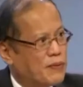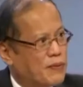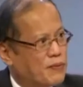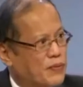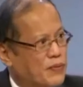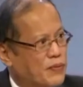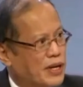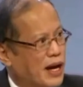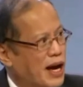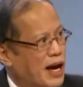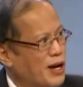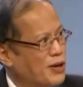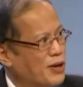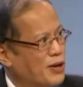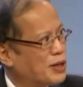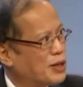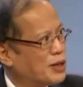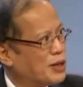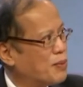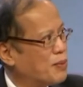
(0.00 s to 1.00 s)
Now, for the
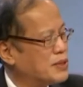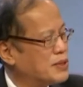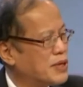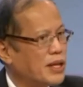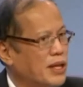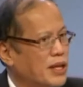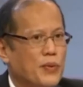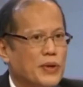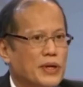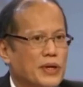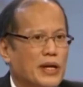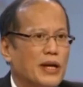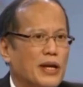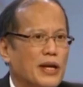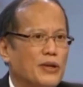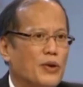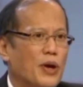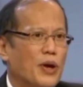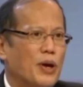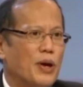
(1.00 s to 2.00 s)
carrot approach, I think we're
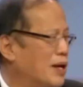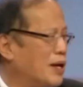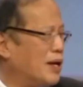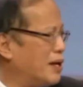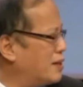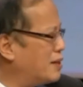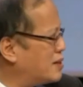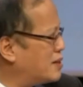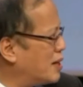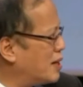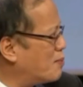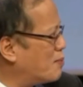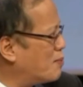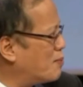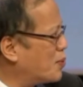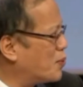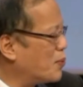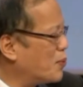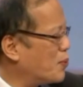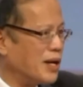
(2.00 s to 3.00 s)
trying to emulate
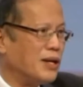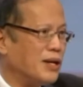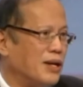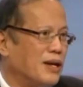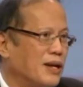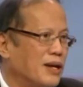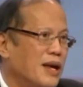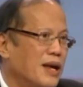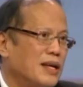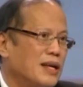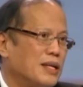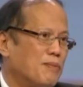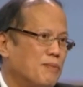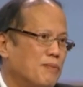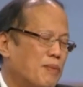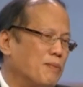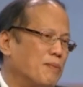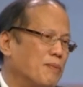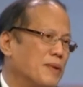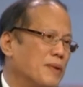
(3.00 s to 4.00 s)
Singapore, wherein
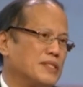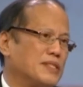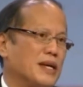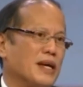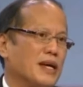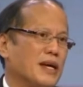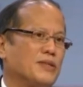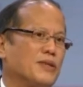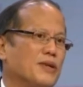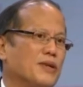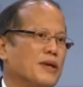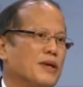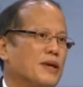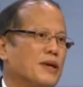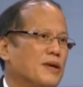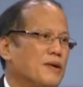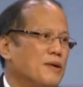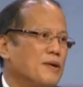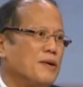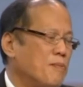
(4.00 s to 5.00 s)
the public
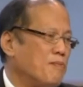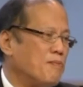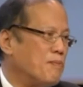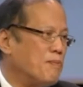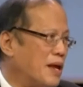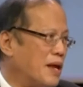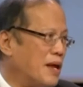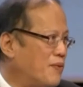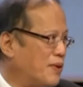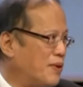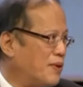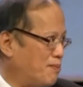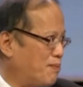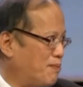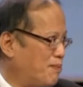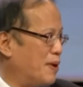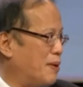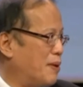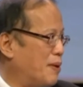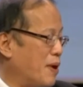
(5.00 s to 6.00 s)
sector
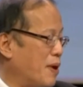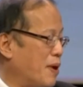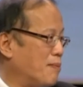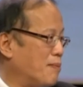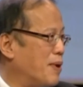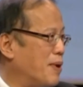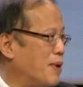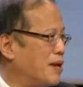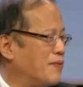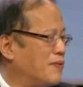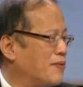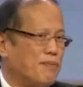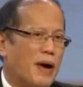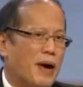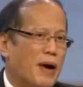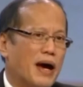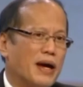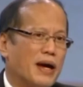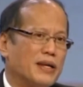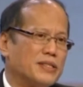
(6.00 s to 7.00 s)
pay and
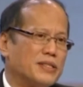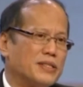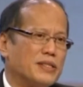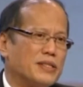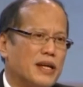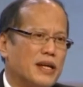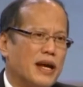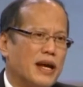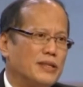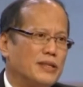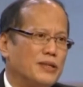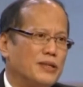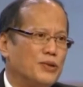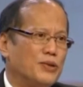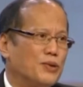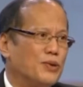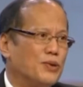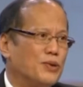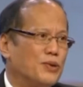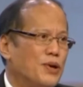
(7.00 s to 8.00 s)
benefit packages try
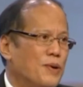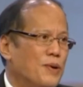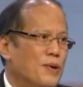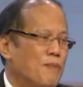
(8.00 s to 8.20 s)
to